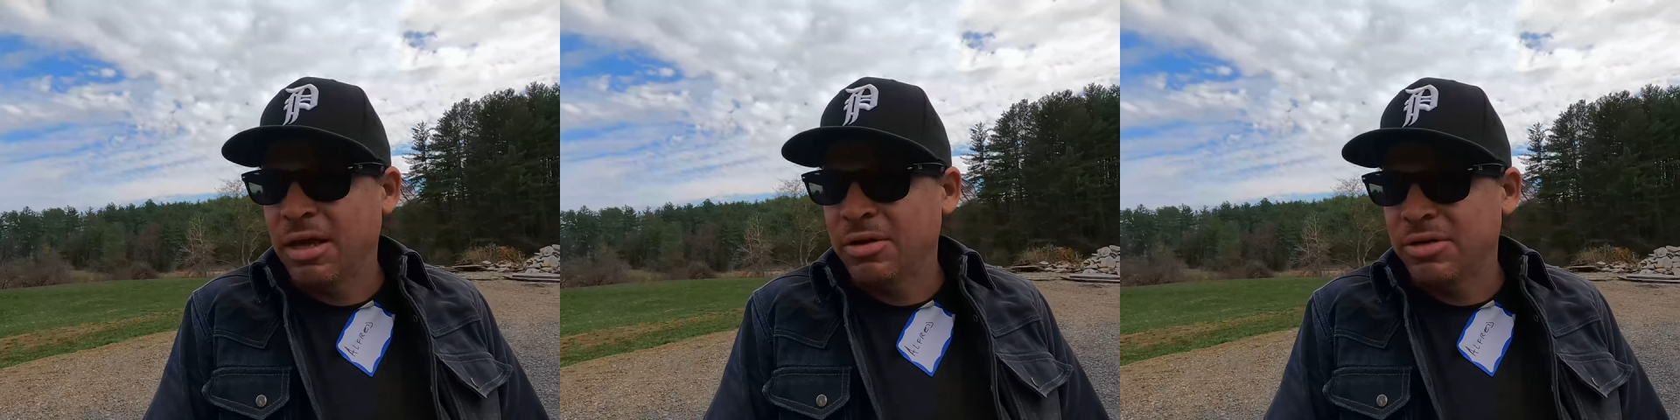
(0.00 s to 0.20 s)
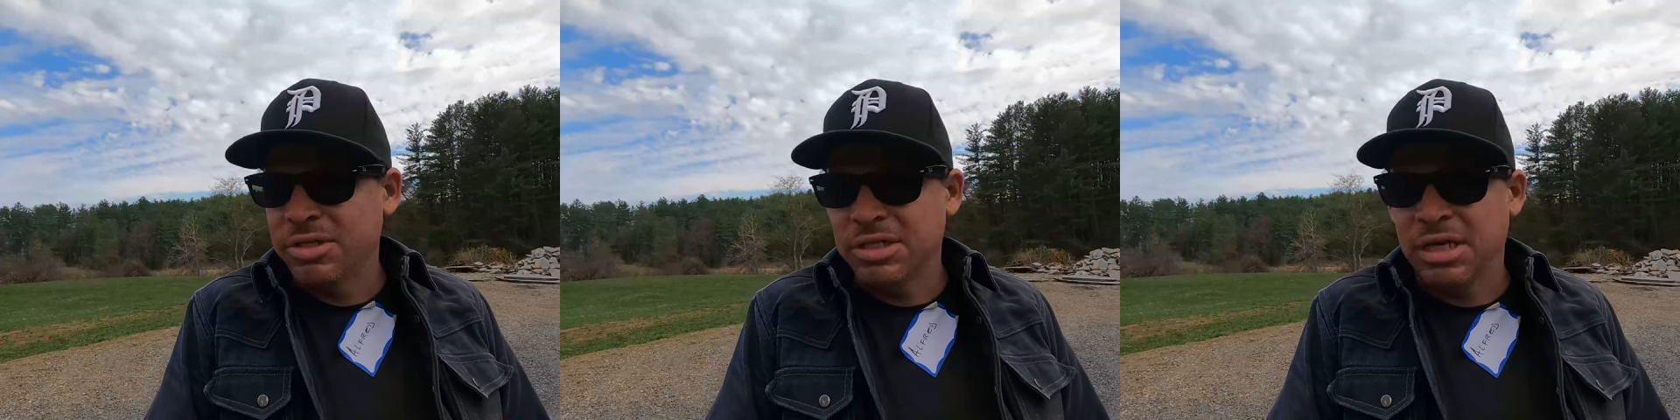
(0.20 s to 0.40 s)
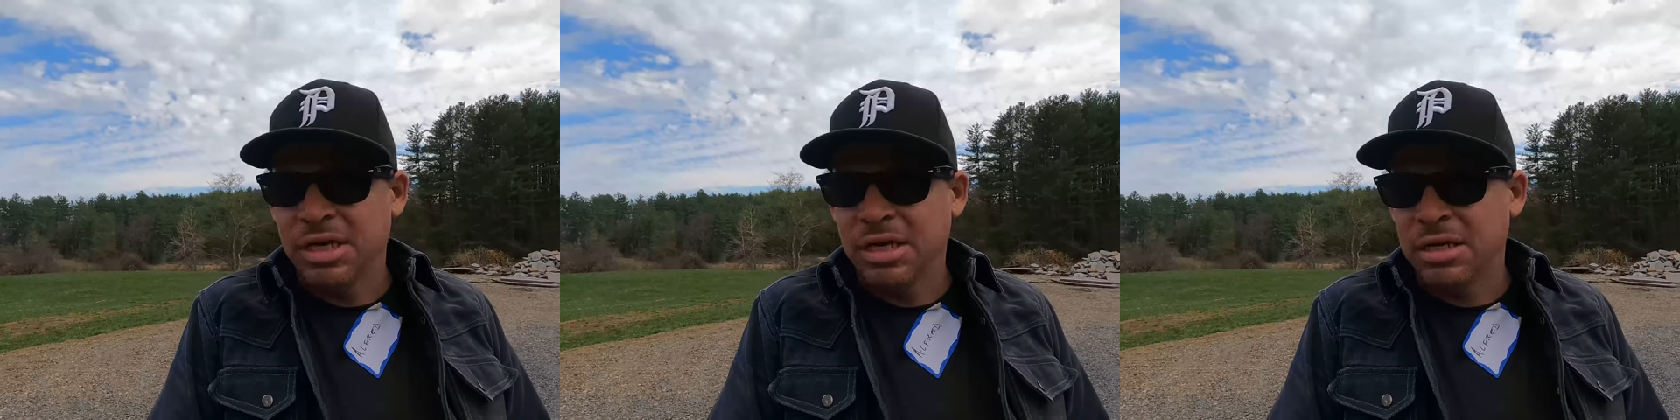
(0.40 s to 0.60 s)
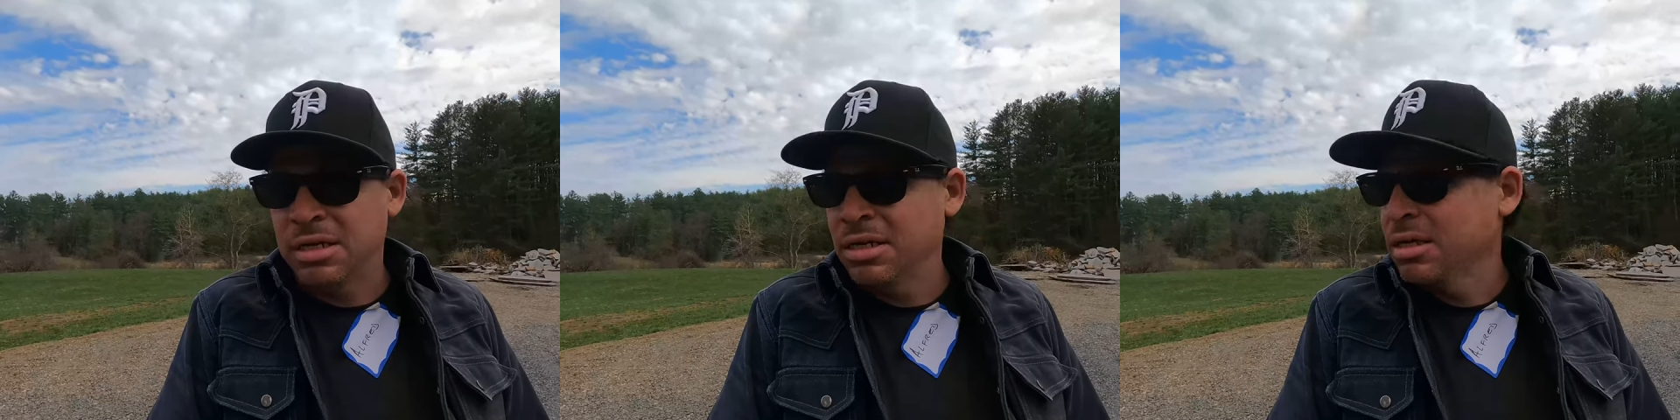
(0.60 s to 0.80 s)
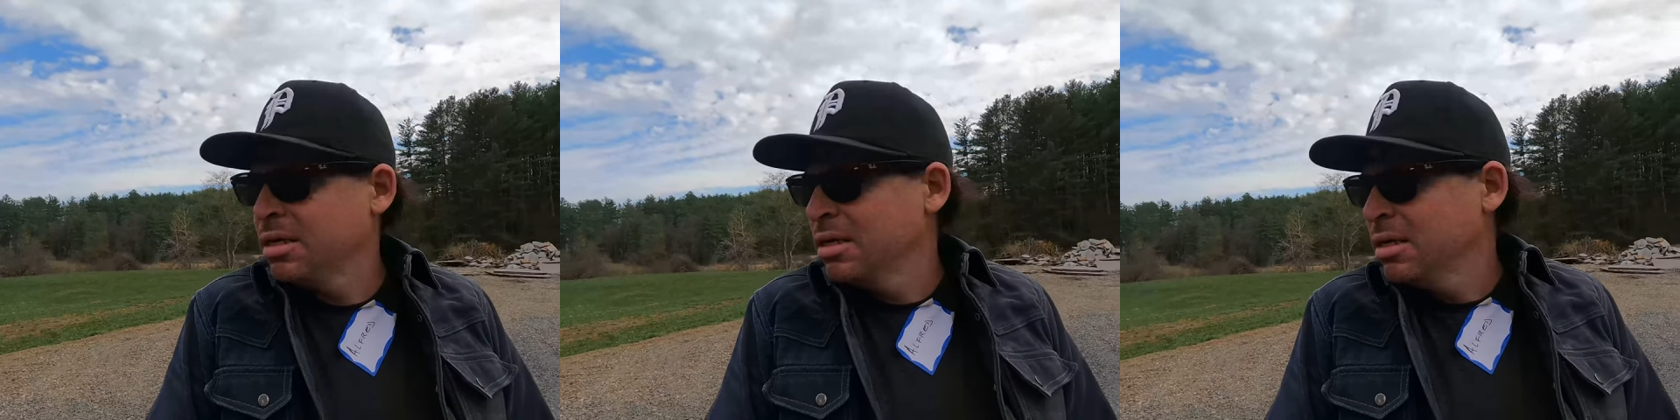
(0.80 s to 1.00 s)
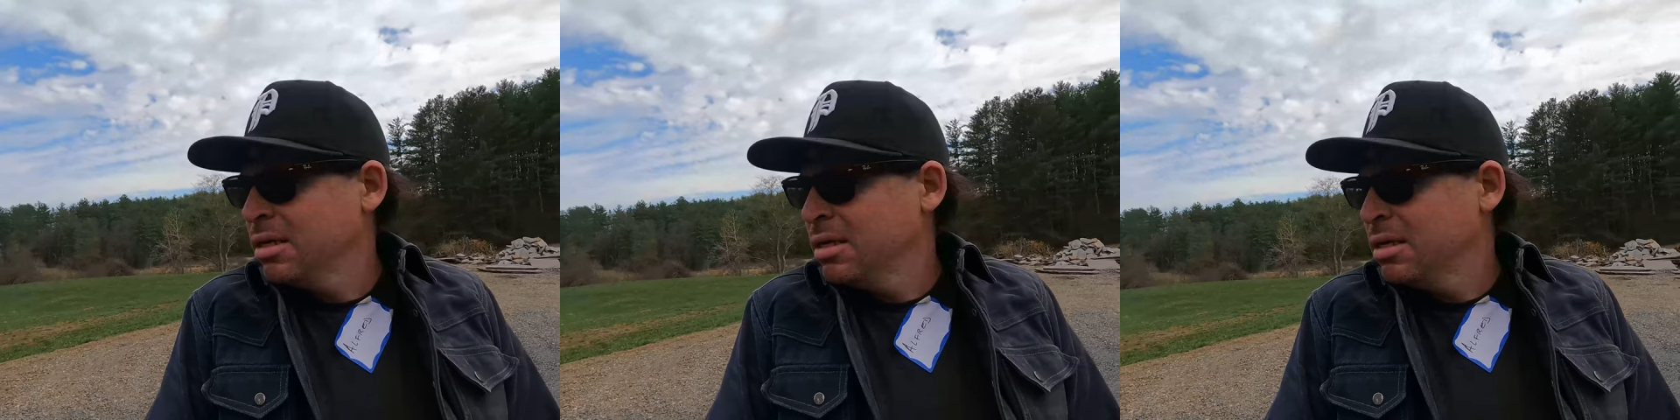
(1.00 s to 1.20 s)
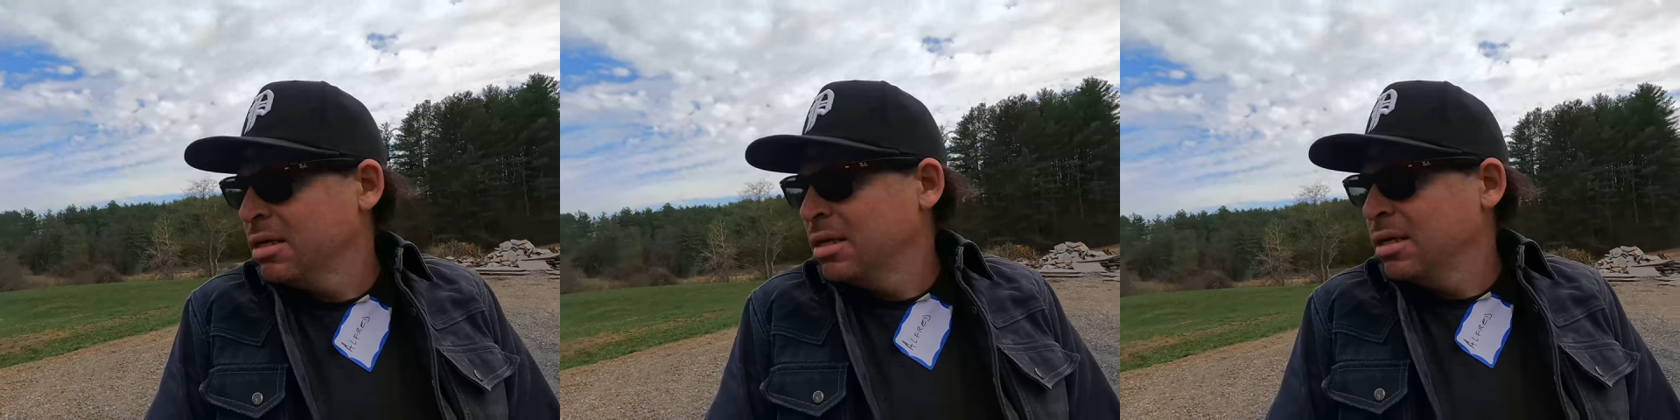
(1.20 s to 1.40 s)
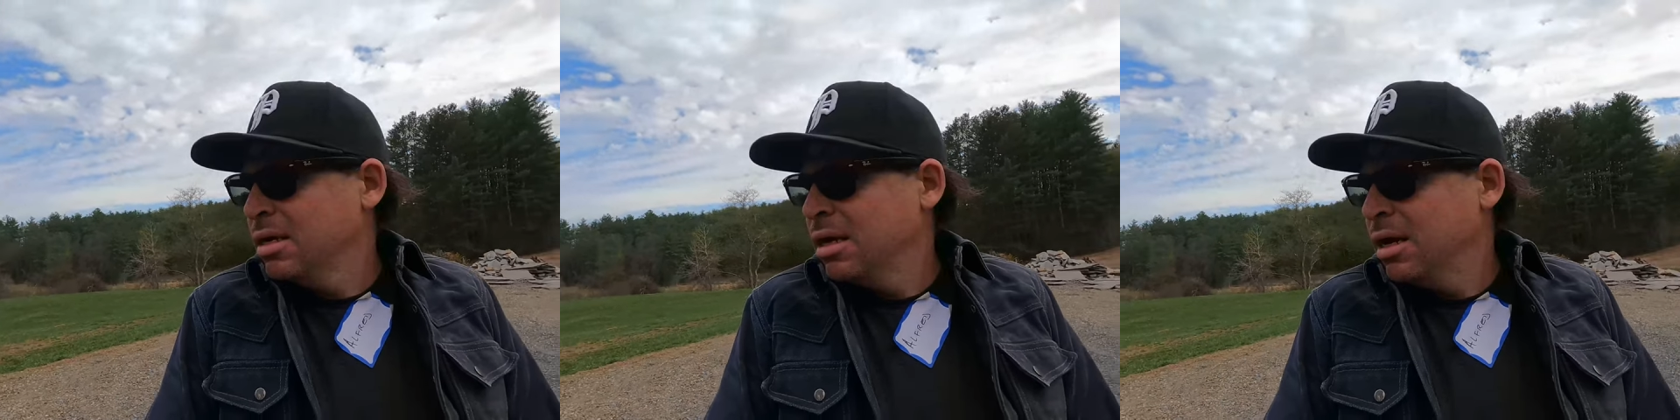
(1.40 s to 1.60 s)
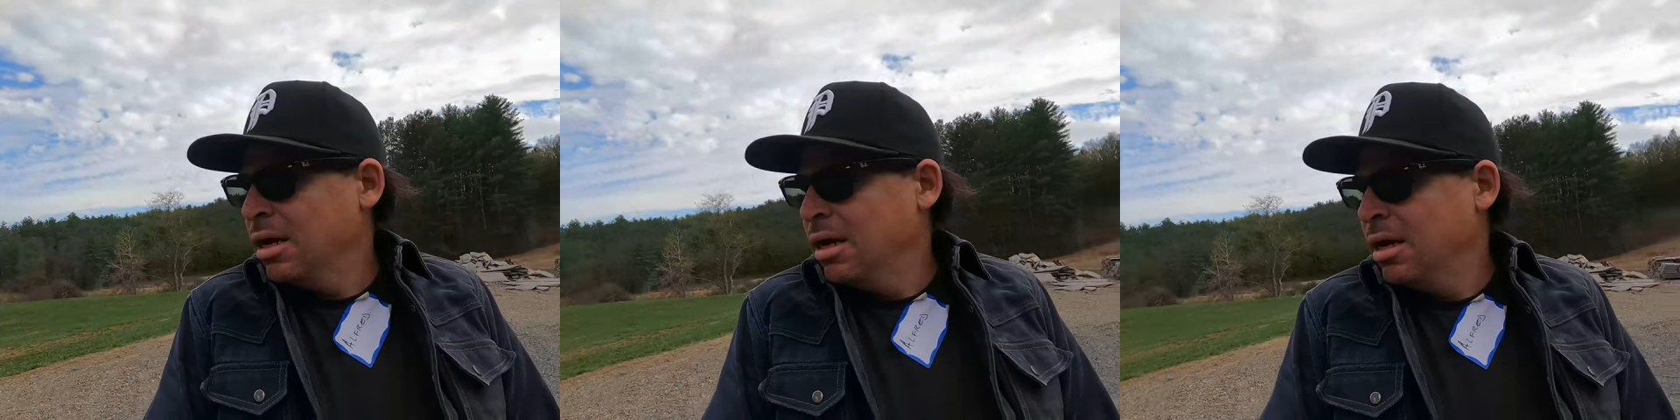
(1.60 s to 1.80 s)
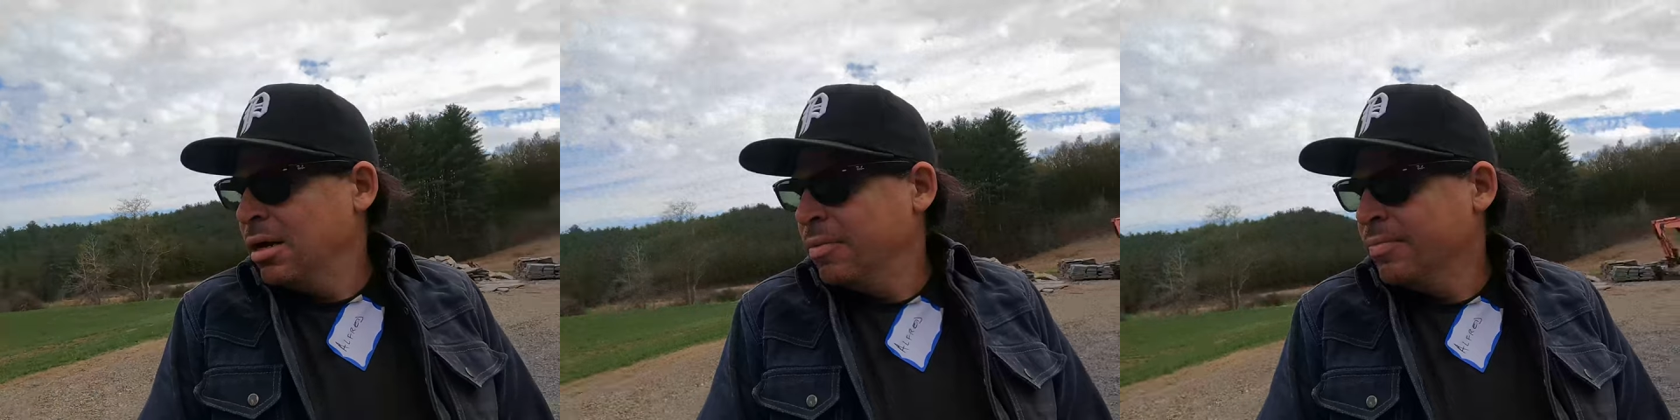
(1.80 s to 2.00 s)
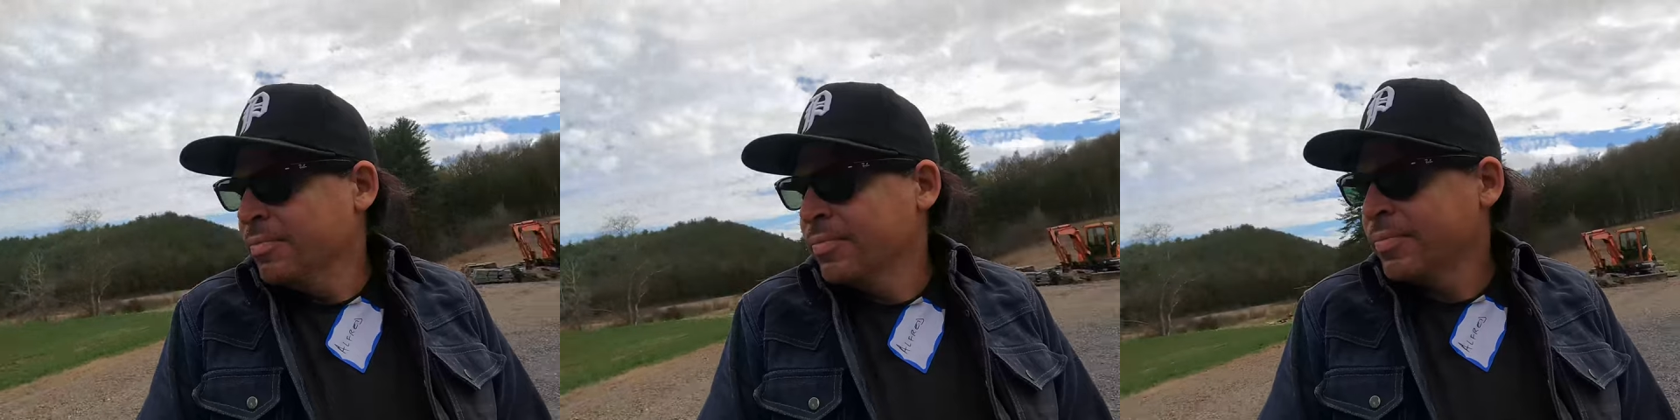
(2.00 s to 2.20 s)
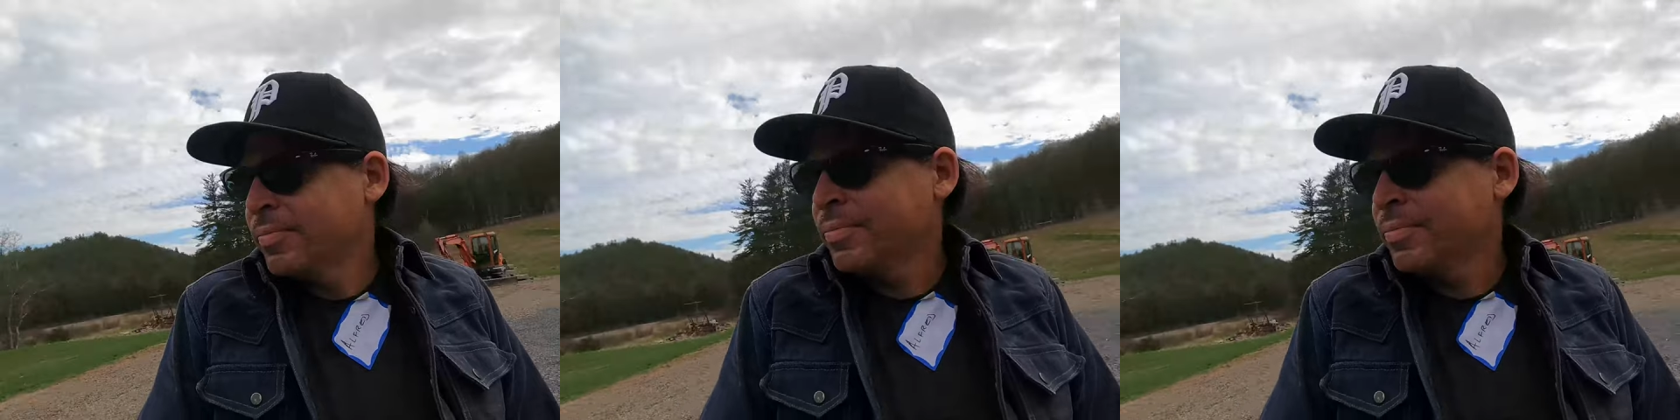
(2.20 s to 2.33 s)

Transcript: understand um,